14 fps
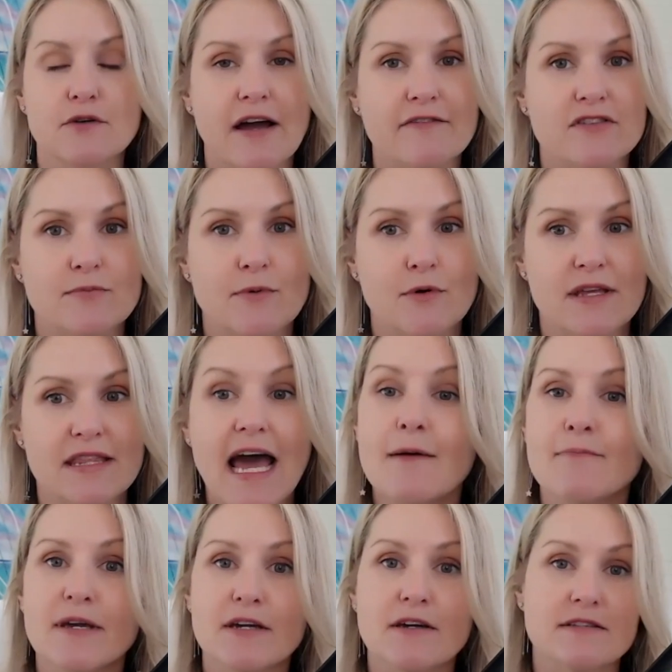comfortable in that
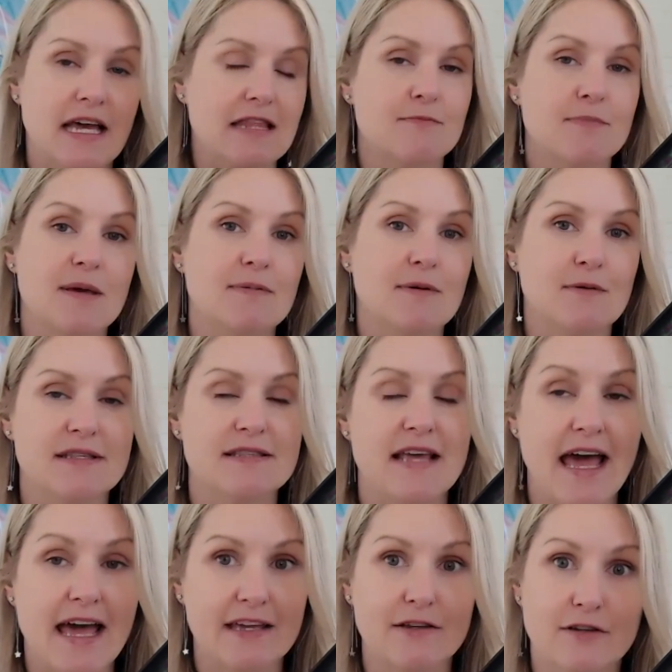because other people were
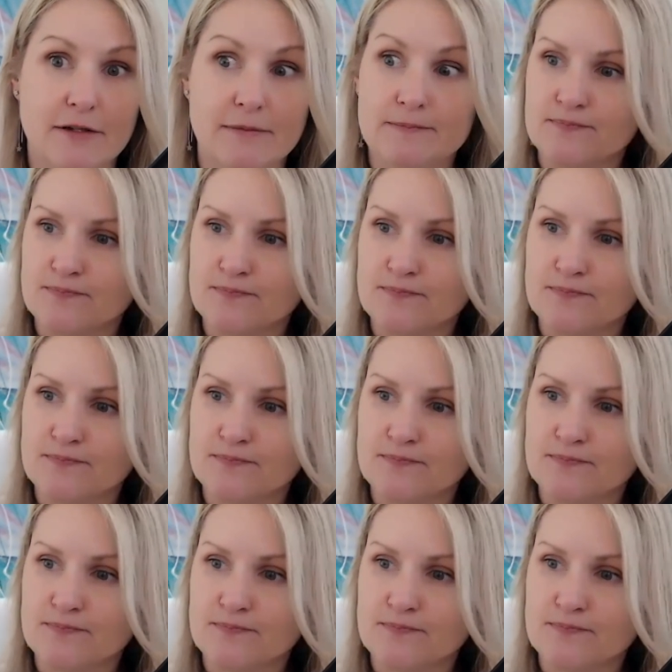saying you know